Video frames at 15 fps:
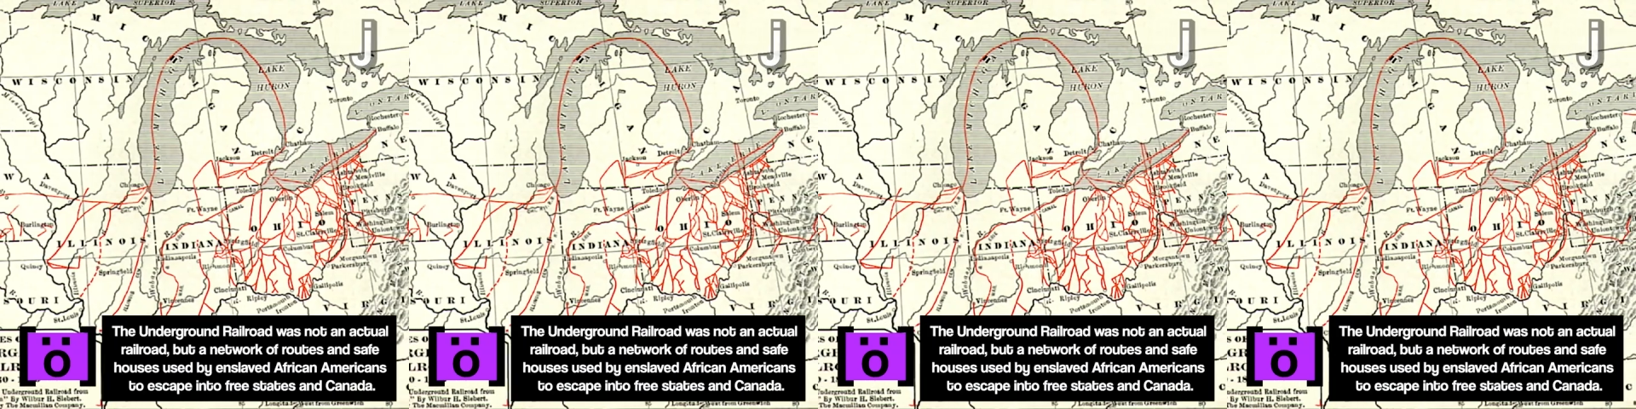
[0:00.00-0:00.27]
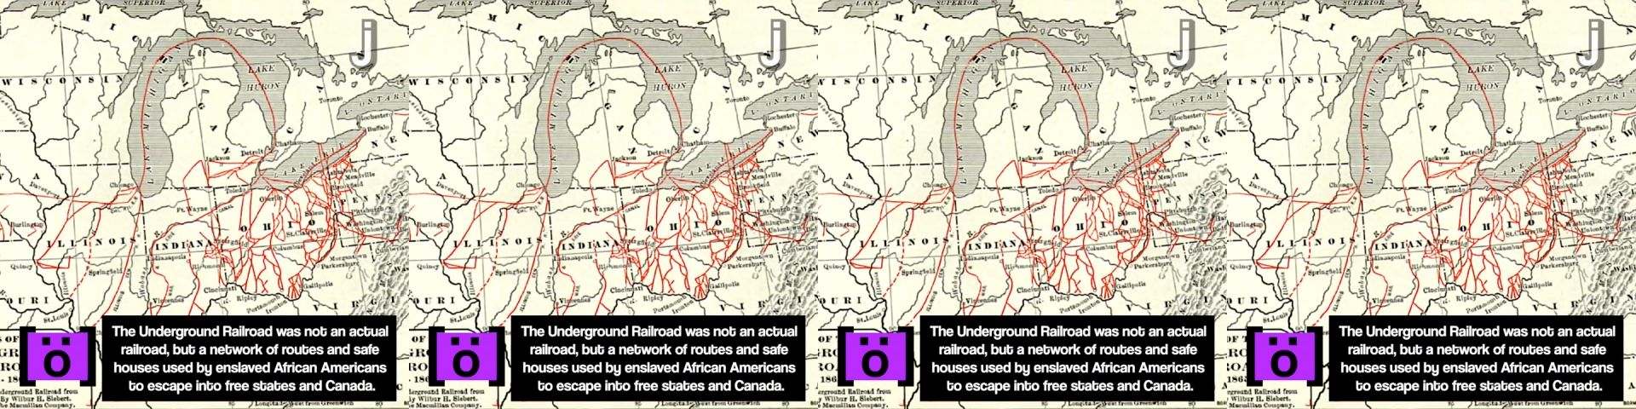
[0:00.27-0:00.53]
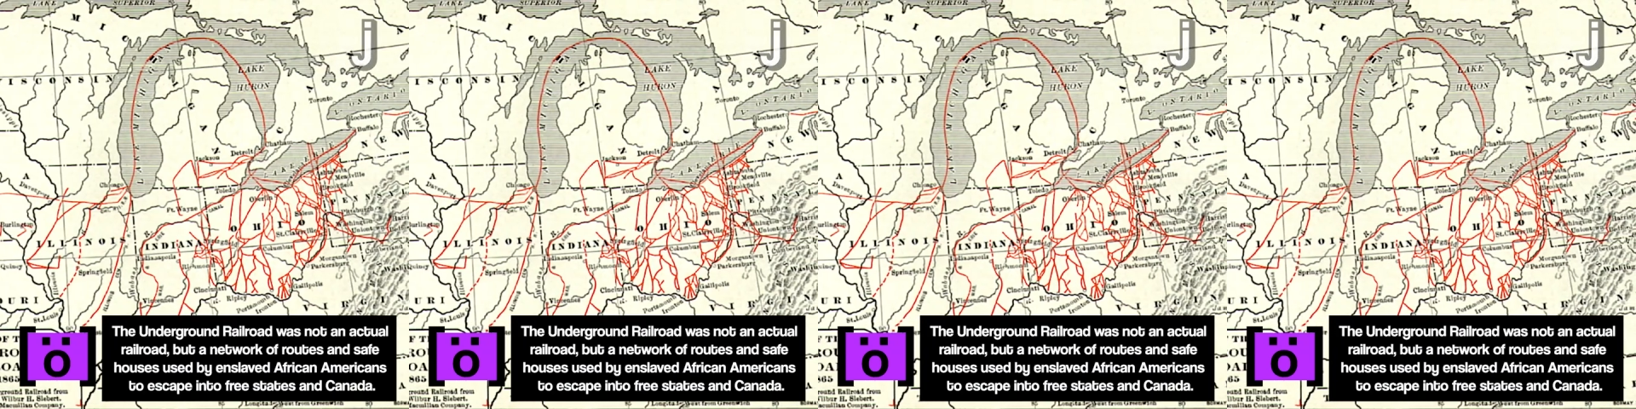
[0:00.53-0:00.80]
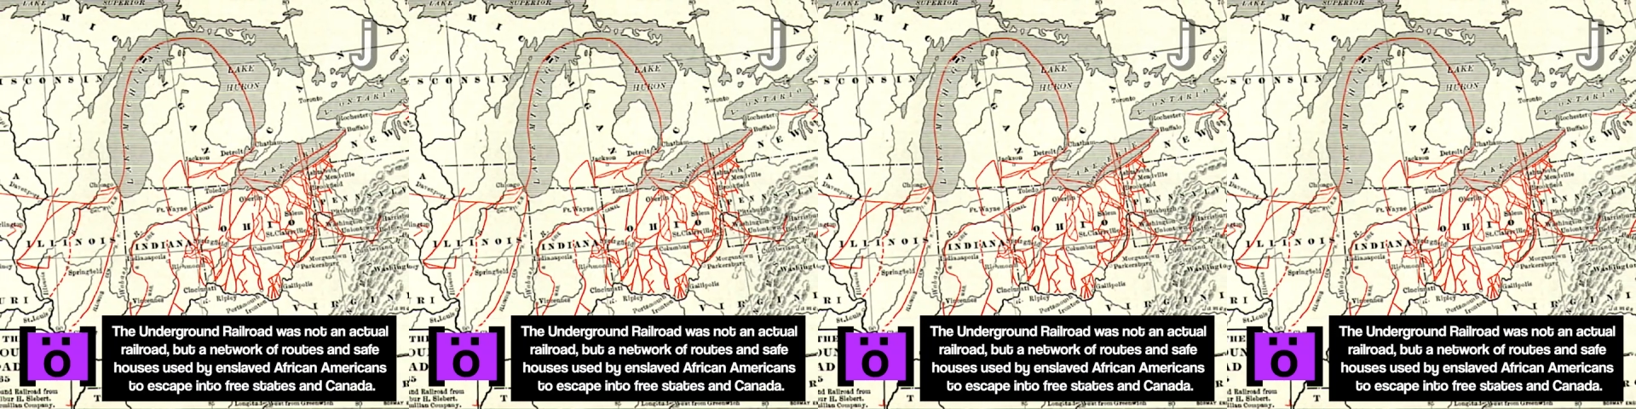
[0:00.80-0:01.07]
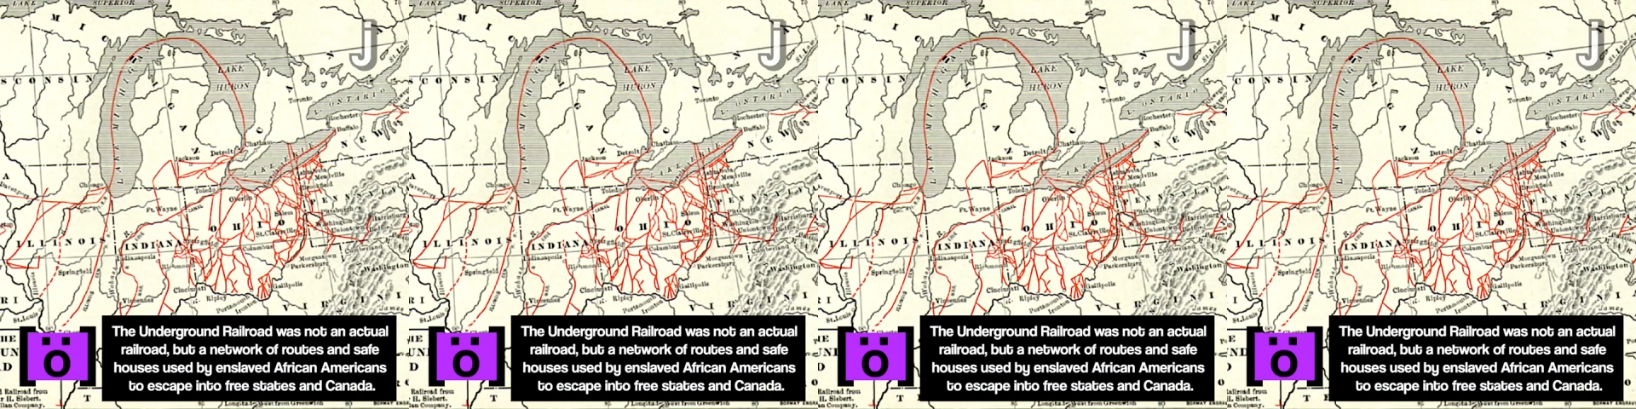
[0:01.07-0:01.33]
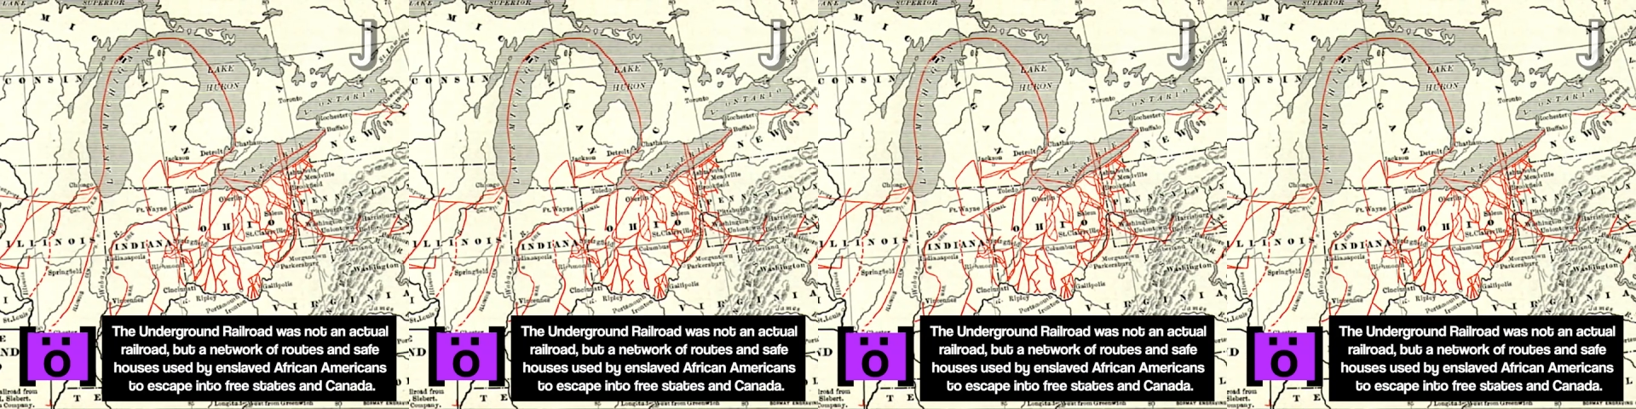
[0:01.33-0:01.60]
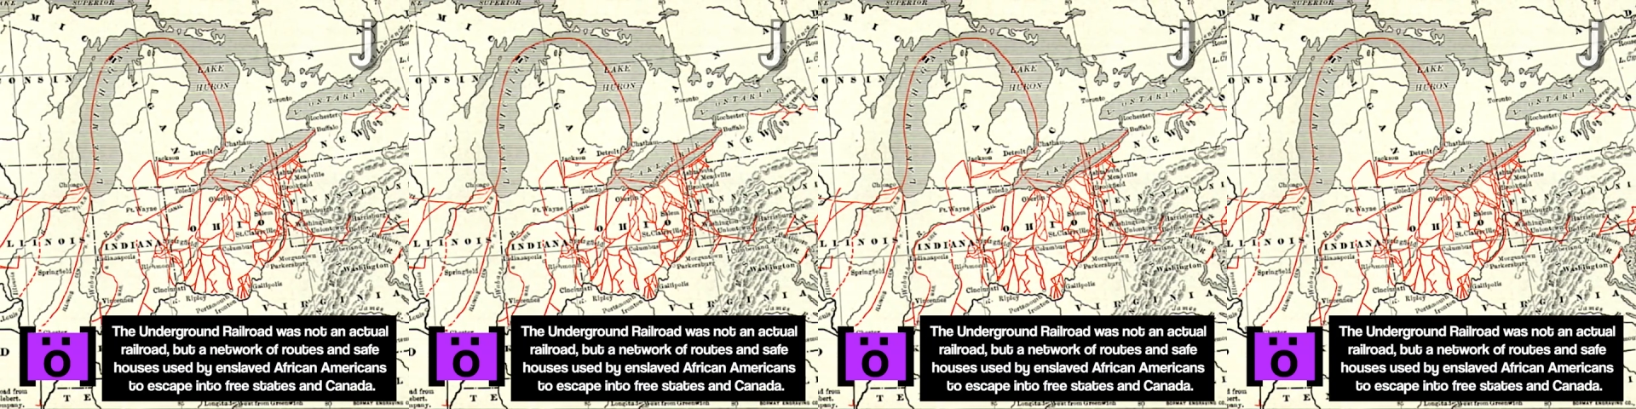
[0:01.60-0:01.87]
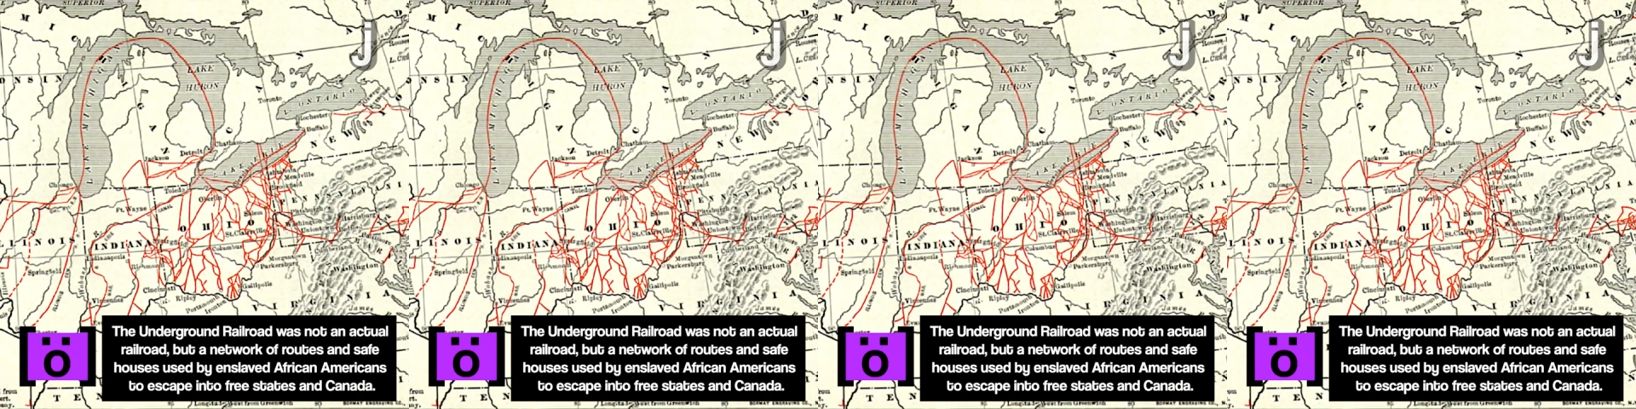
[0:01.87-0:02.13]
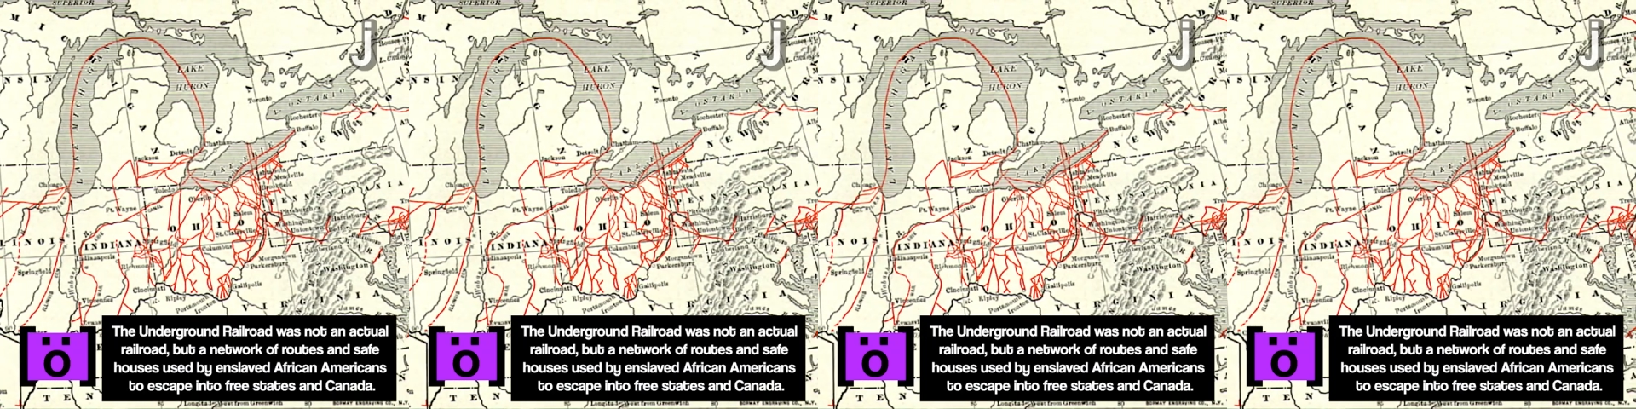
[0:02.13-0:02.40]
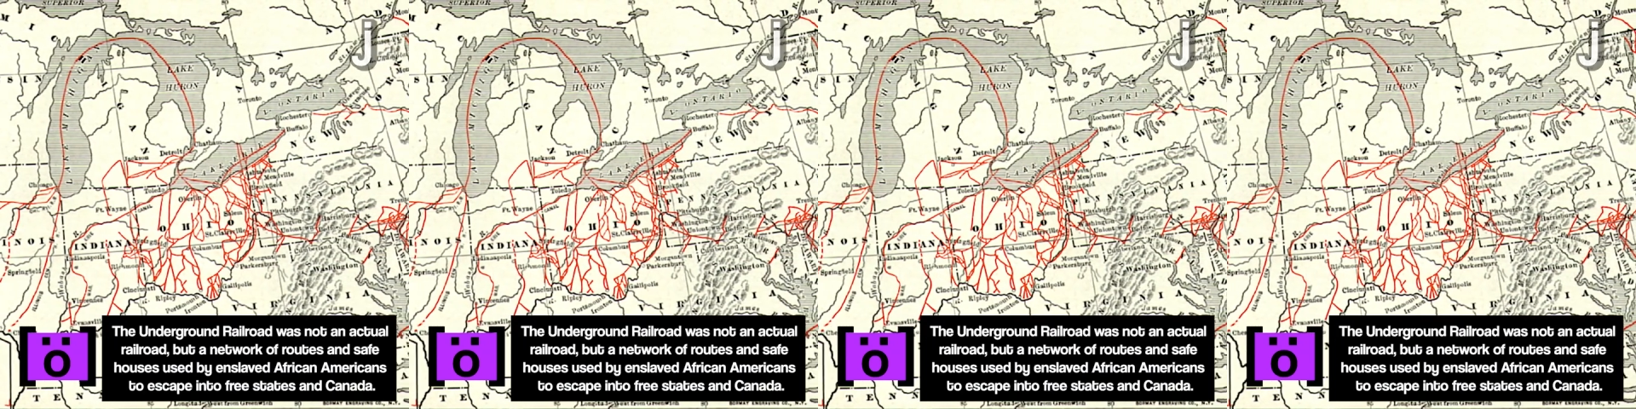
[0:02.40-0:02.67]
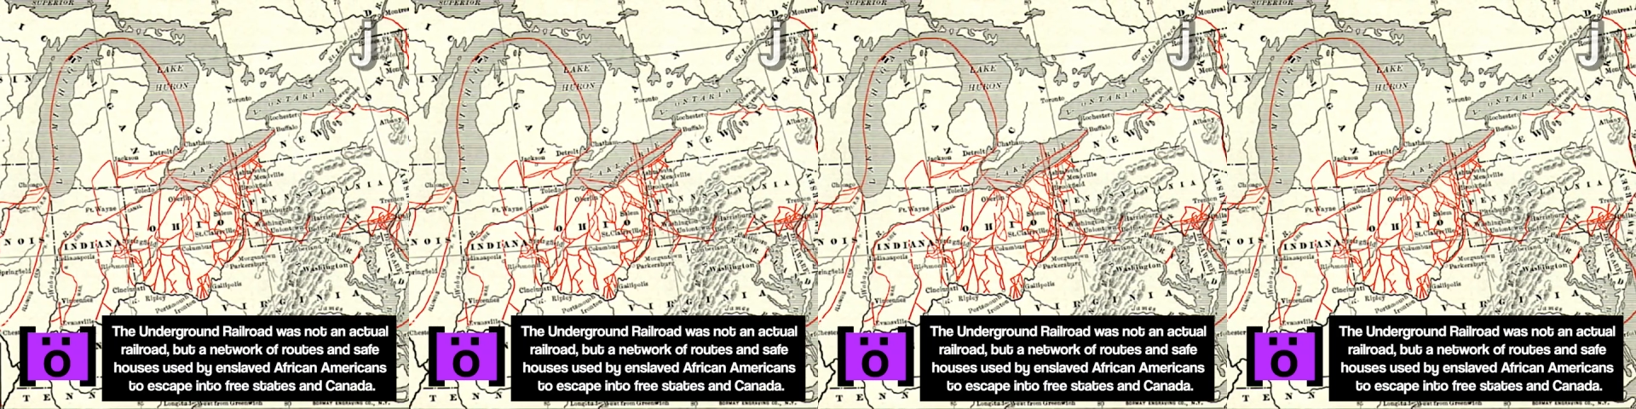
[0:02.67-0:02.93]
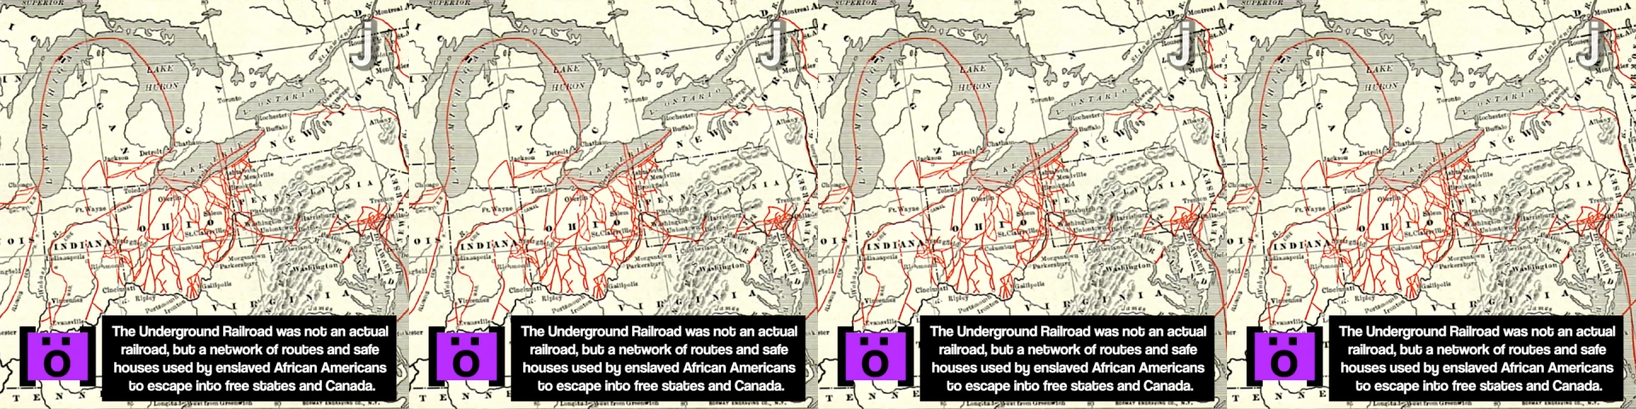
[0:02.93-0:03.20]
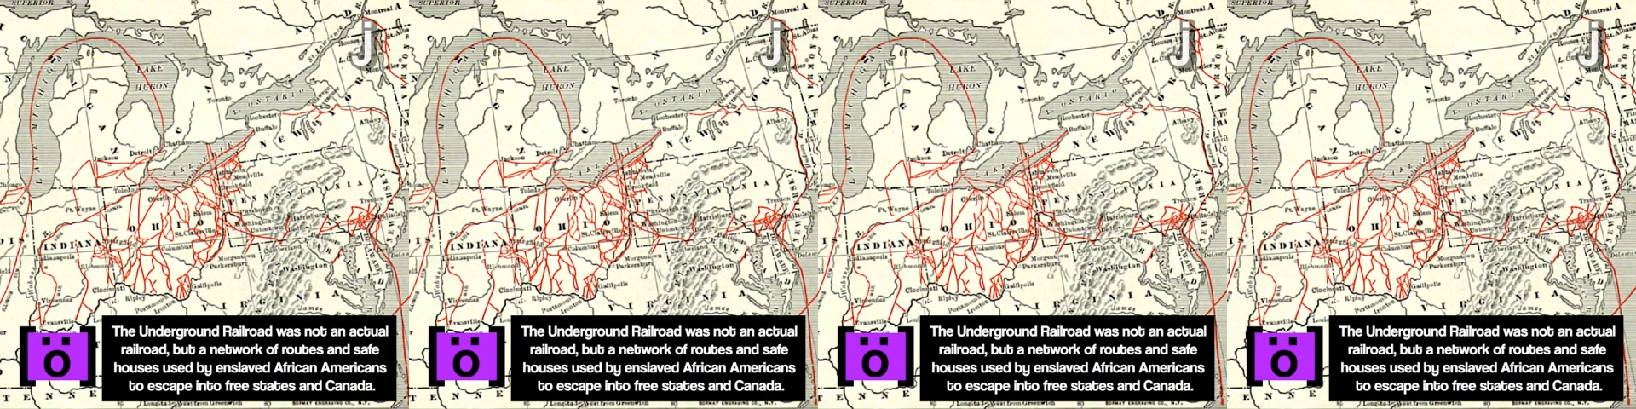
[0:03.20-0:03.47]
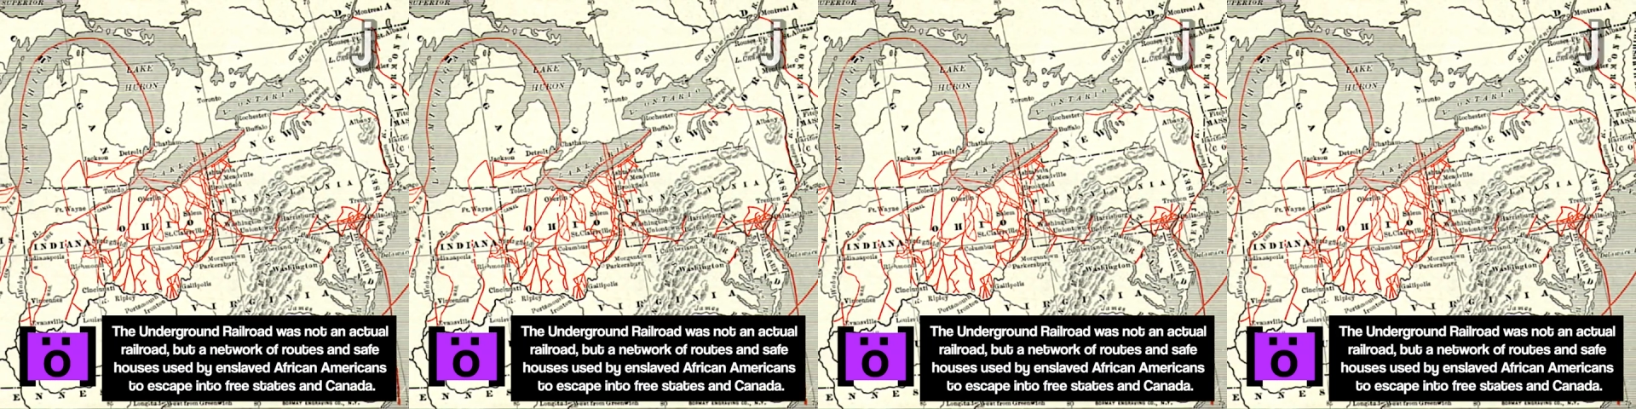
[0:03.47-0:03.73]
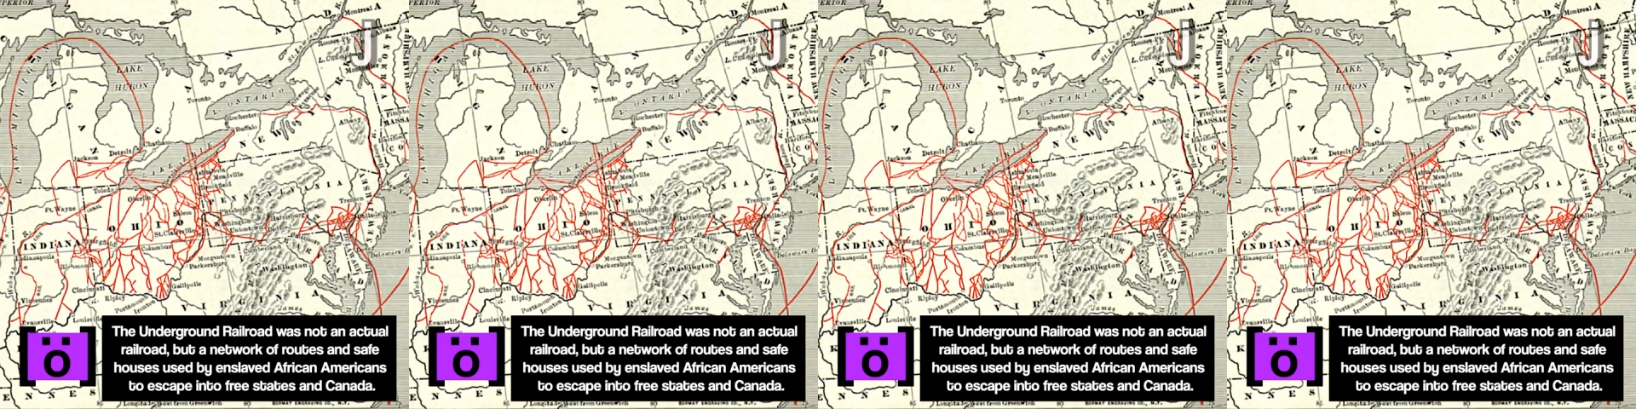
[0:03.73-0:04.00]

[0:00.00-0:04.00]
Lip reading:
Nobody's mouth can be seen.